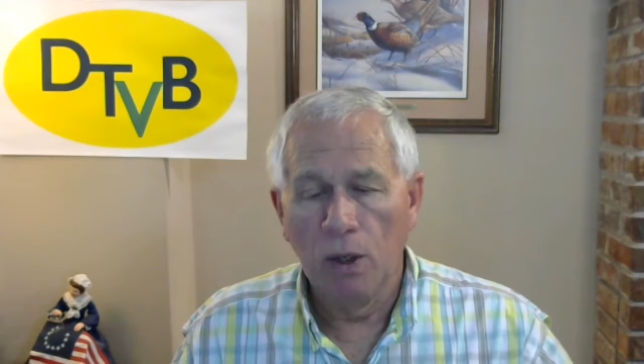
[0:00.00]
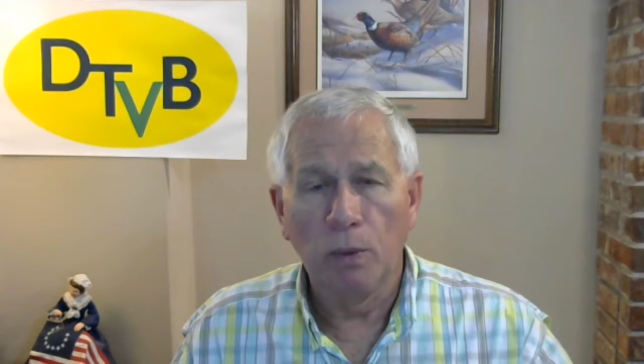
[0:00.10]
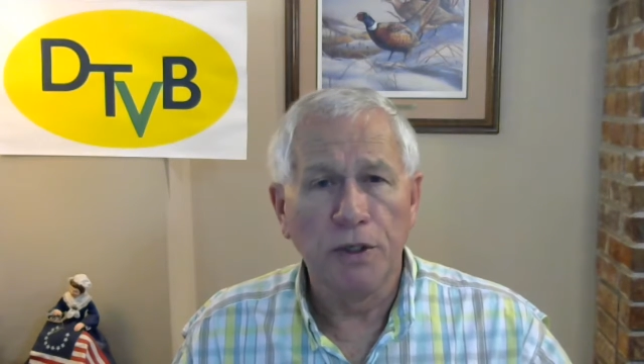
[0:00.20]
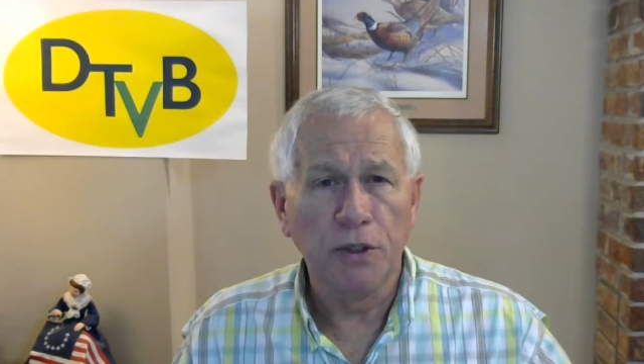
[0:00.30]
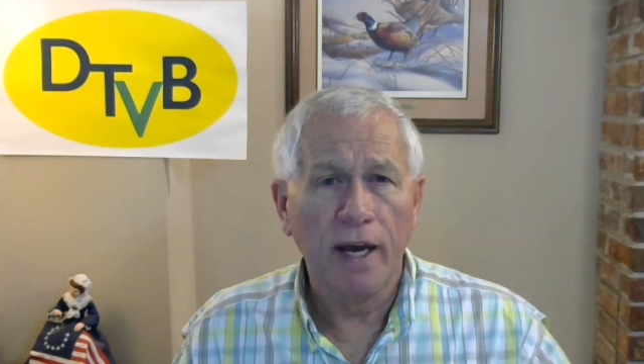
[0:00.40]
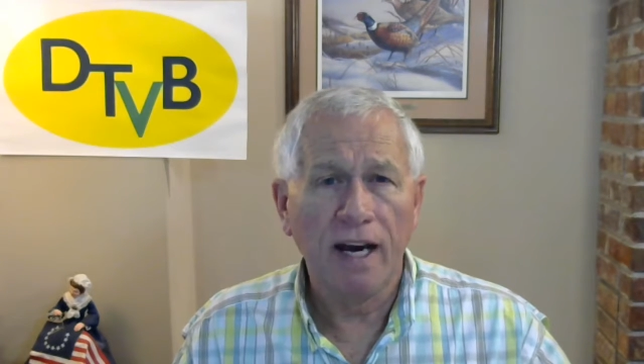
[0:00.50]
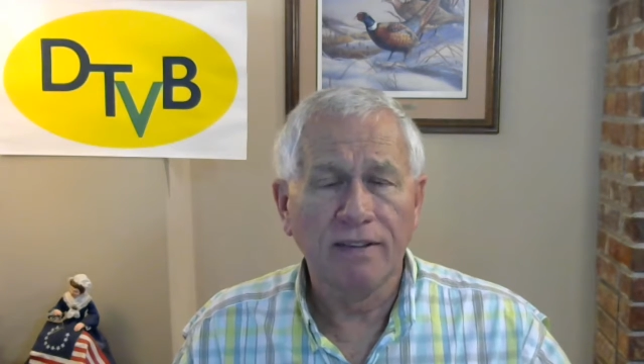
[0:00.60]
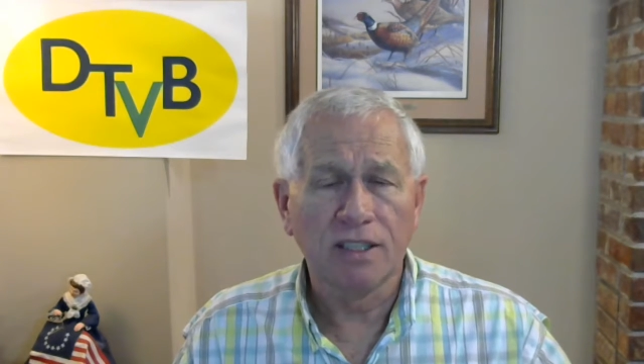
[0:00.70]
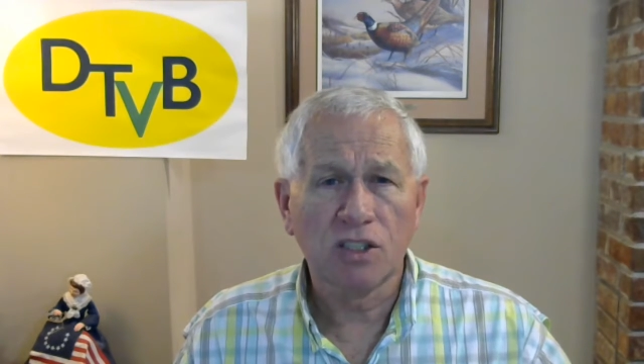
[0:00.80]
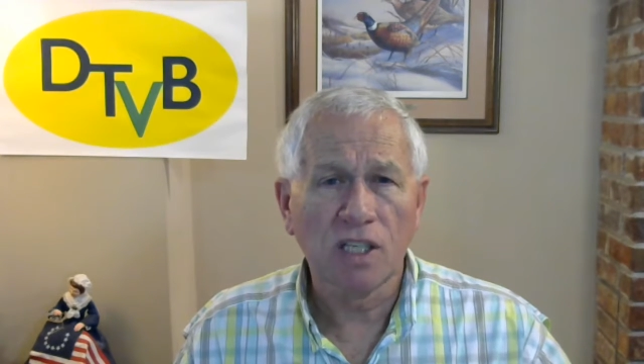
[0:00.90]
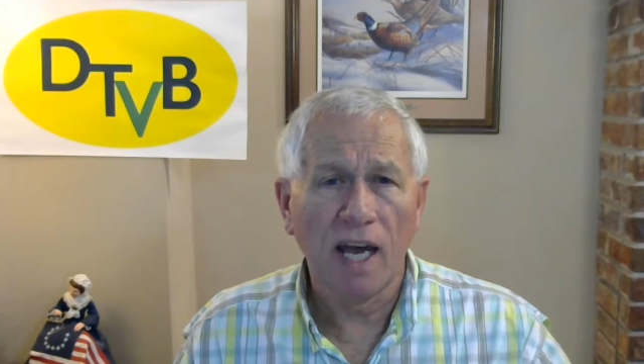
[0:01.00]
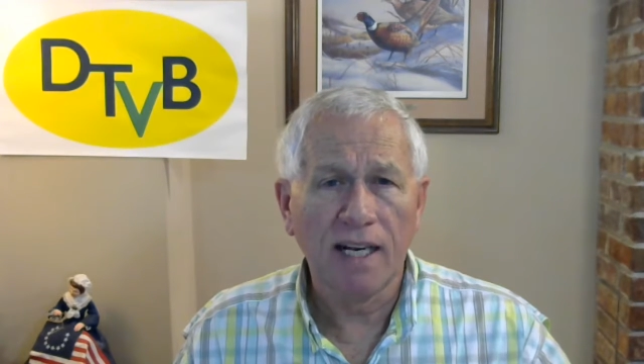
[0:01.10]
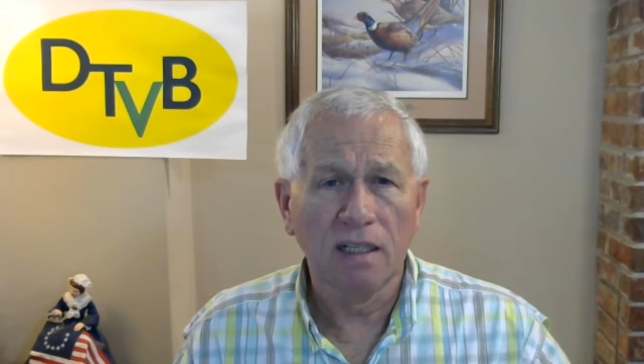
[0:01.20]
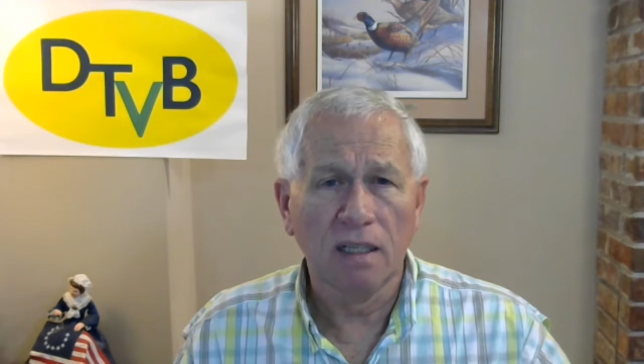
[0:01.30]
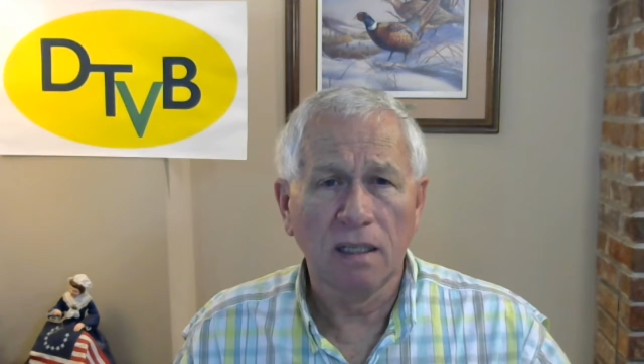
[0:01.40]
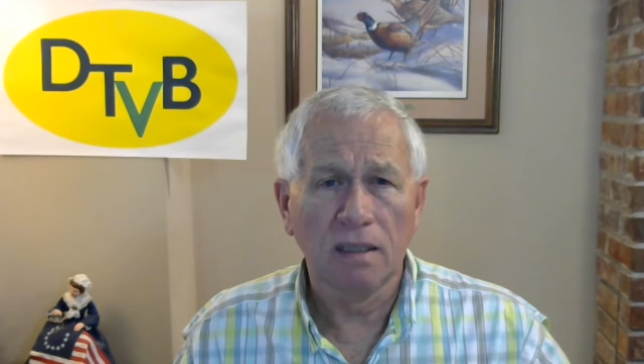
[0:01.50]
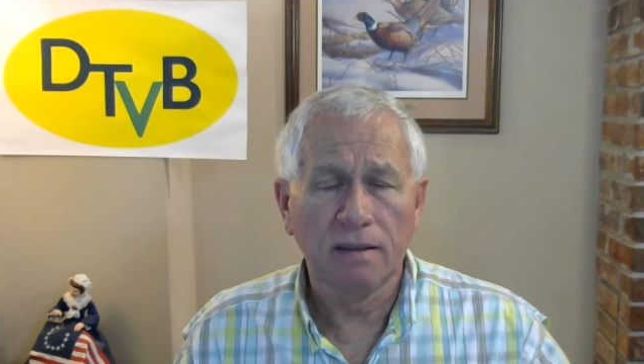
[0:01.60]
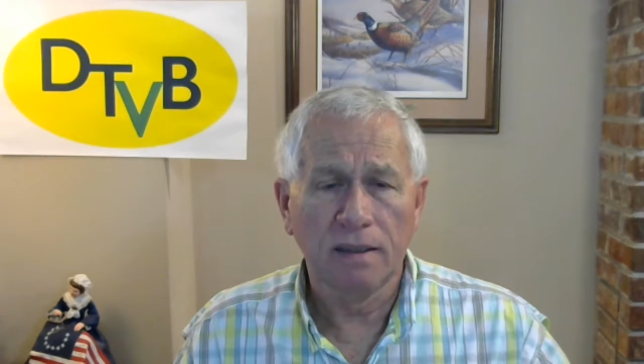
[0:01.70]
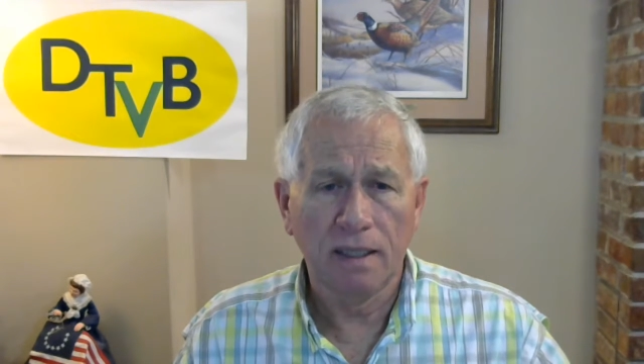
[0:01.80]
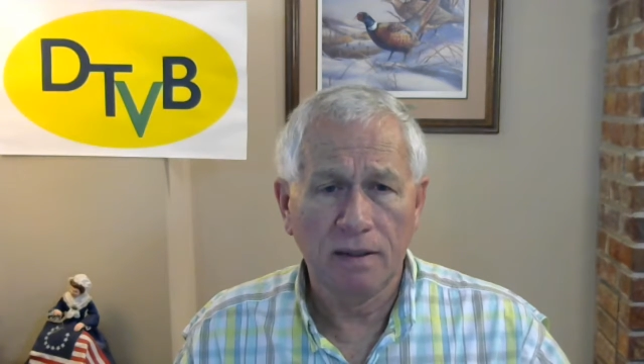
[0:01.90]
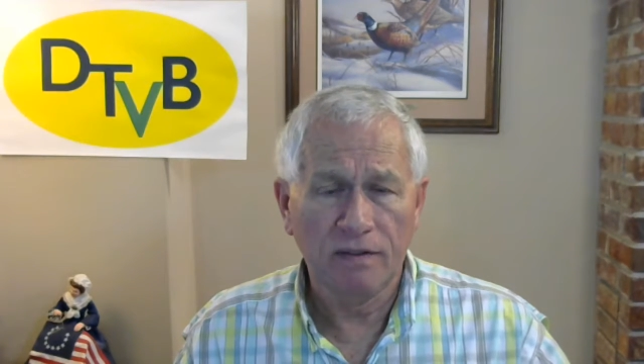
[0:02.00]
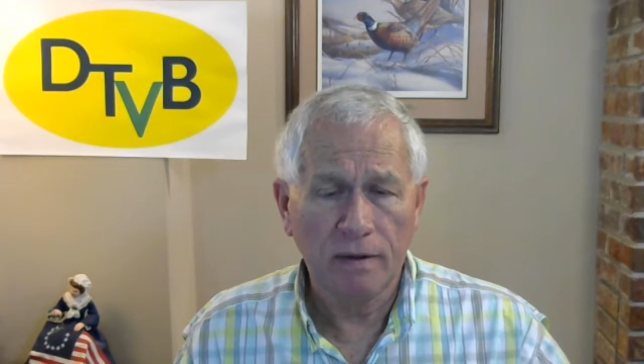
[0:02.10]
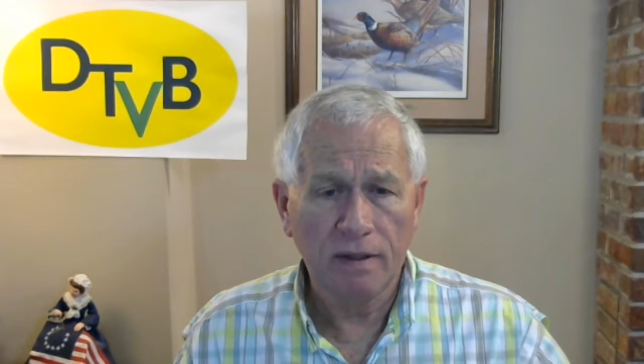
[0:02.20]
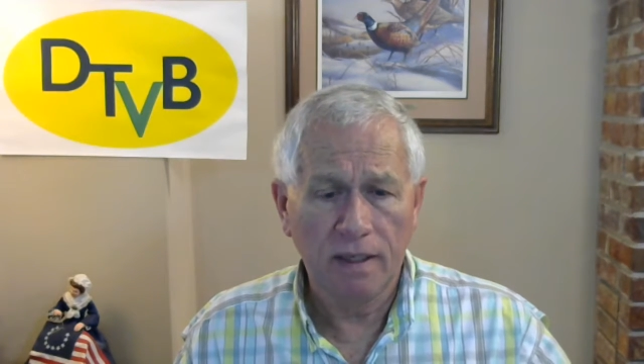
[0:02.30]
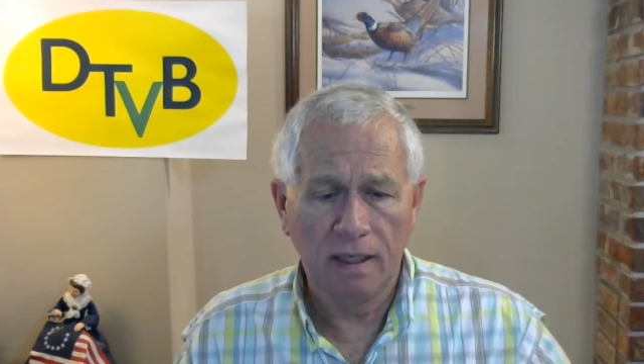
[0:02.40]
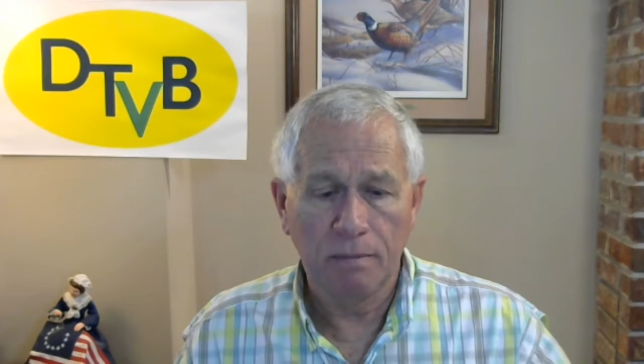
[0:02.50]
When you have a cycle, the